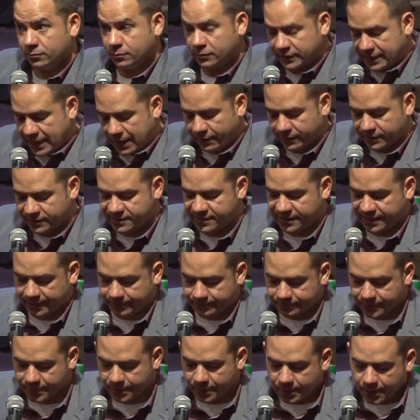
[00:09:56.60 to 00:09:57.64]
Guaranteed.
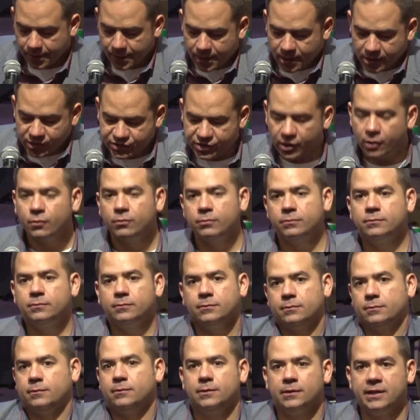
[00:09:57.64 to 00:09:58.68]
So
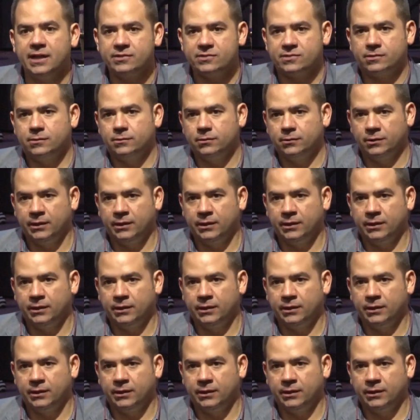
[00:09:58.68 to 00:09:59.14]
let's,